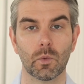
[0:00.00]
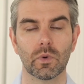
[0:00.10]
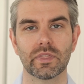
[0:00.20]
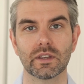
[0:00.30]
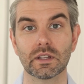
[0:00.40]

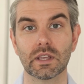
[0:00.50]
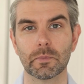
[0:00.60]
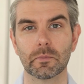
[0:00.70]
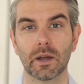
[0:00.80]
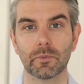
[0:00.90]
One thing to
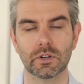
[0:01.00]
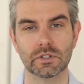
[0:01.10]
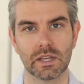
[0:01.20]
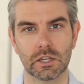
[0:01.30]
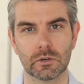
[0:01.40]
keep in mind when
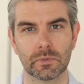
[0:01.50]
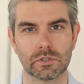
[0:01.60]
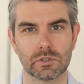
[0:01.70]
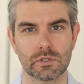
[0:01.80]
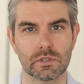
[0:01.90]
you're taking your
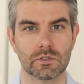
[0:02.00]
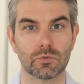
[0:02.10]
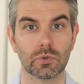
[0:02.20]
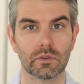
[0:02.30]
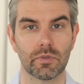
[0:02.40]
pictures is
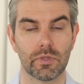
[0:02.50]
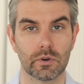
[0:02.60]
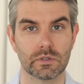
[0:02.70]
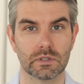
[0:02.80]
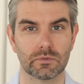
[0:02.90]
the rule of
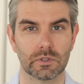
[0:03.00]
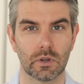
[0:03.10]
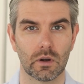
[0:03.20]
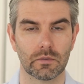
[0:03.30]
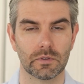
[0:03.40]
thirds in
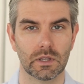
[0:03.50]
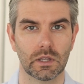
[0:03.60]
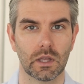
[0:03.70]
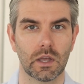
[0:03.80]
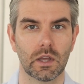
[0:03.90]
photography.